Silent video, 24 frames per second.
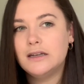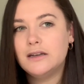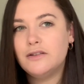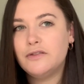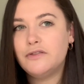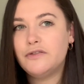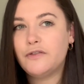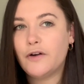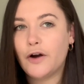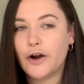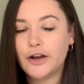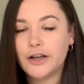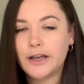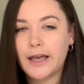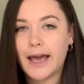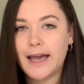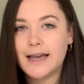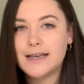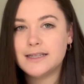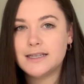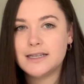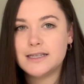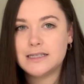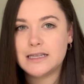phone
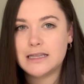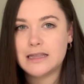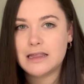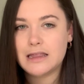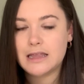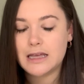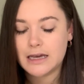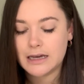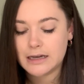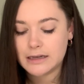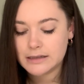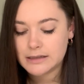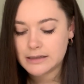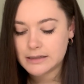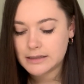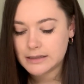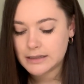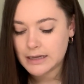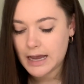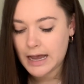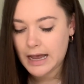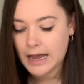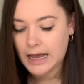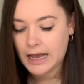cases and things
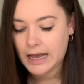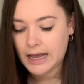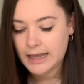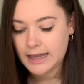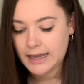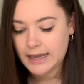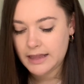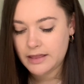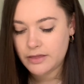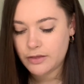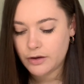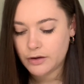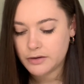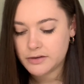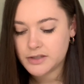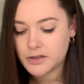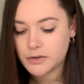uh, in those.